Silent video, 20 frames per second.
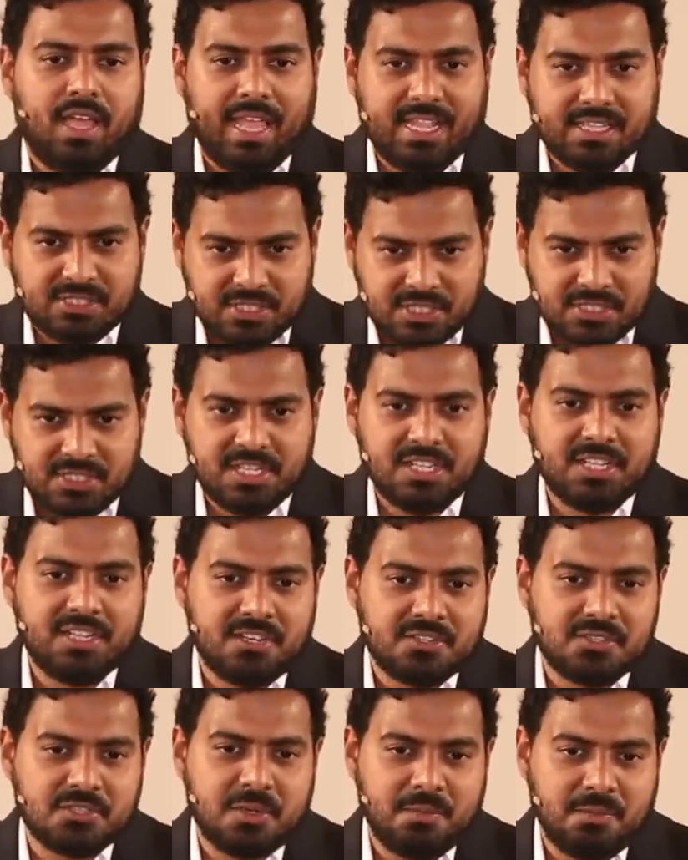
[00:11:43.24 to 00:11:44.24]
Existing
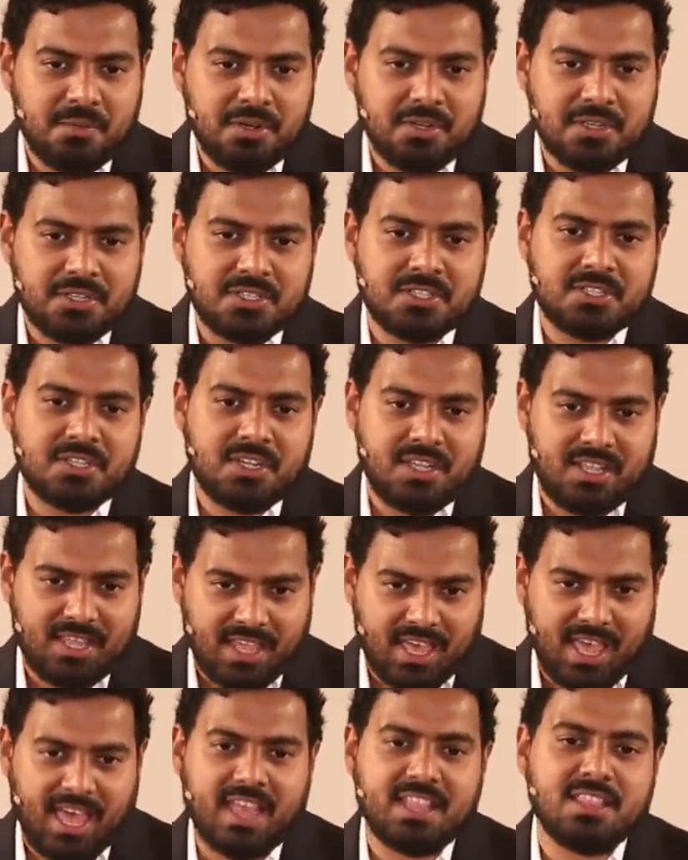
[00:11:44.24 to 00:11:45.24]
customers
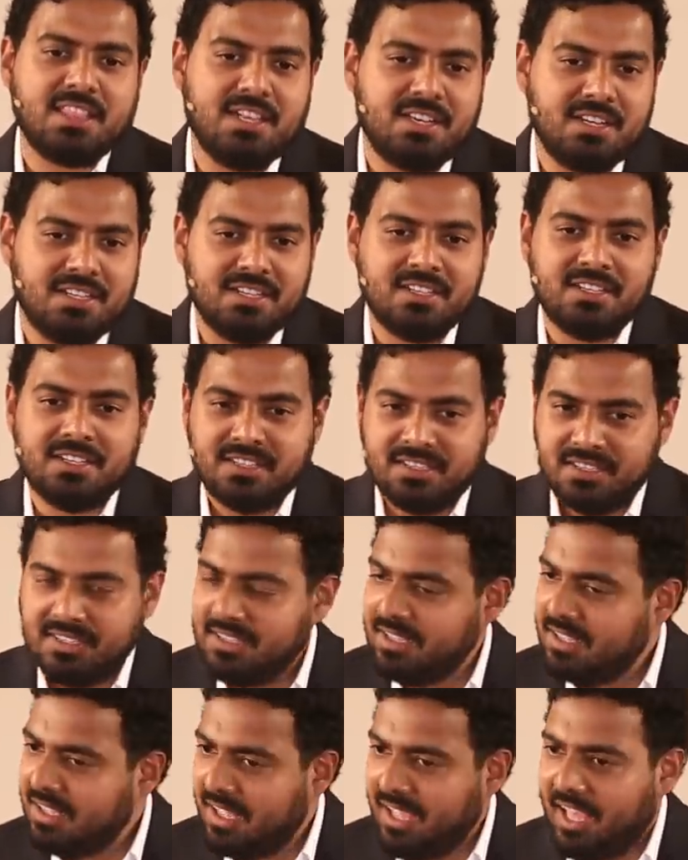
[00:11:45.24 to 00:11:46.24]
and the
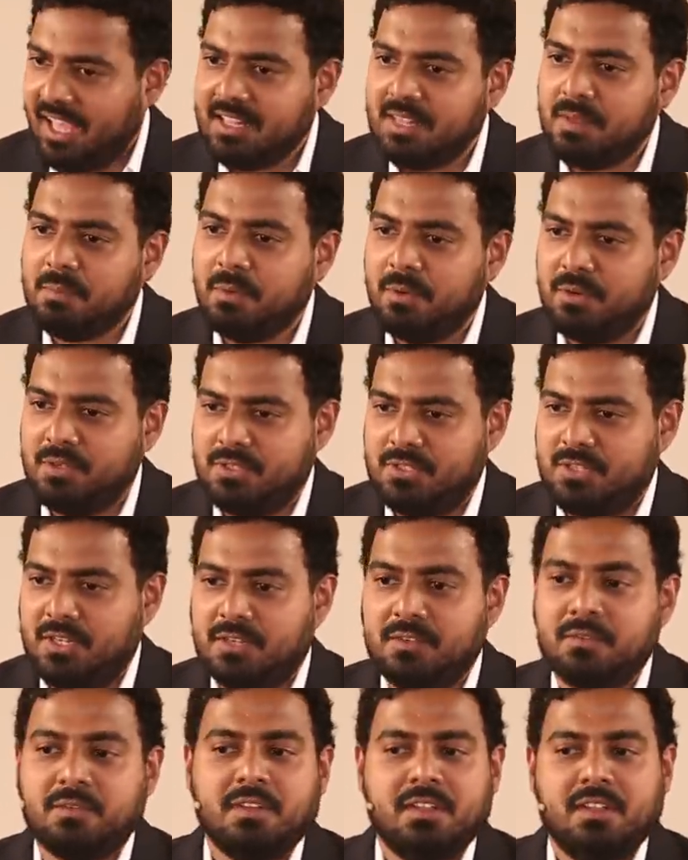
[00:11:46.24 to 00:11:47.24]

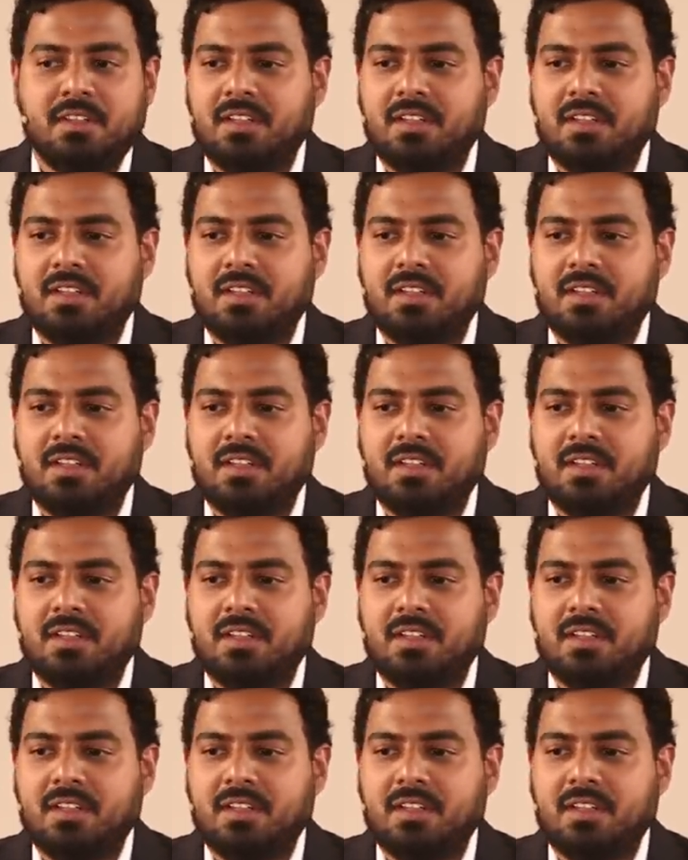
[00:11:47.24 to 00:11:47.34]
person.